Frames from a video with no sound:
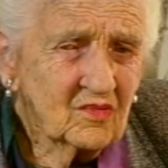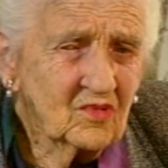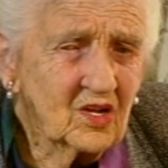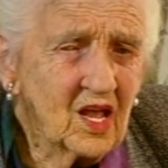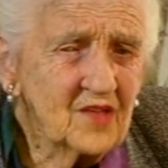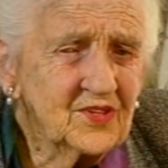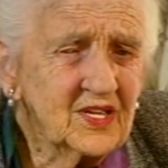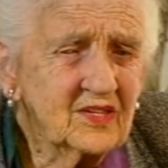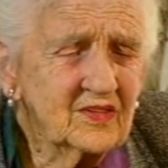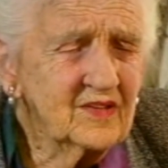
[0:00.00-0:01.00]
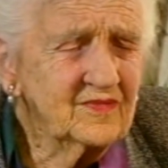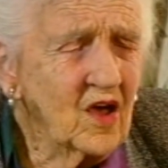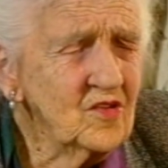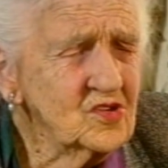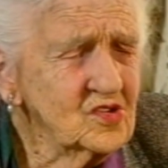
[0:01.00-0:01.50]
Well, I think the
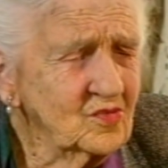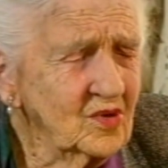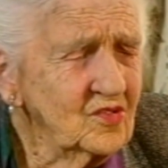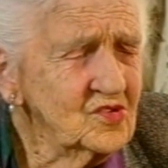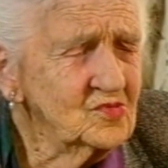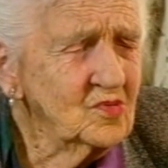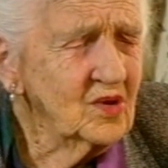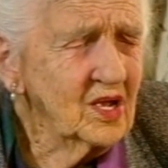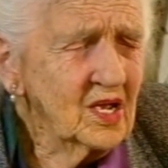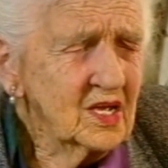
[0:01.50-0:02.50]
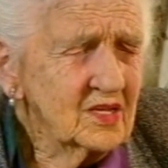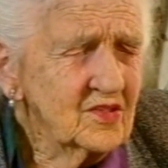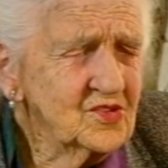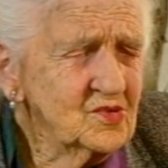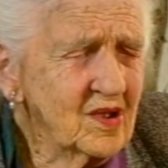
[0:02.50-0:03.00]
advantages of wealth is
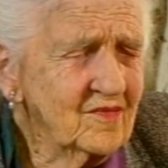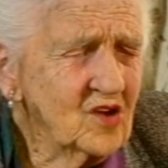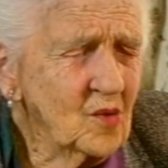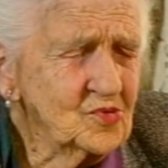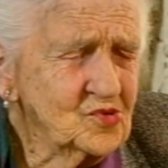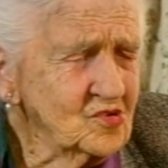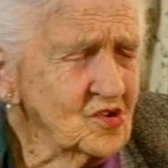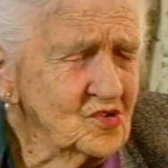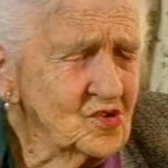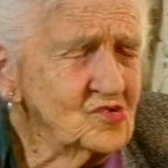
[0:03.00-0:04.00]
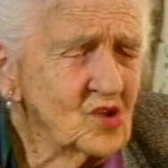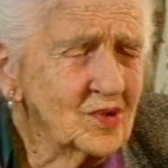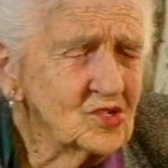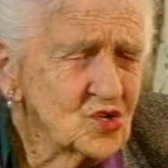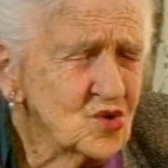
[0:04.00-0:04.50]
that you have an opportunity to do so
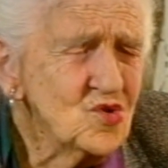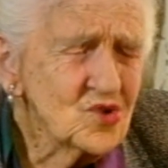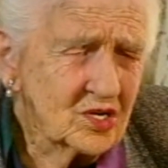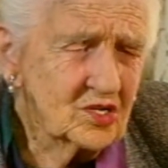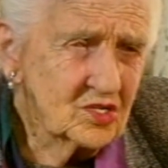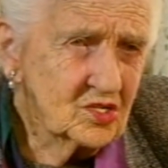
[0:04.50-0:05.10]
much good.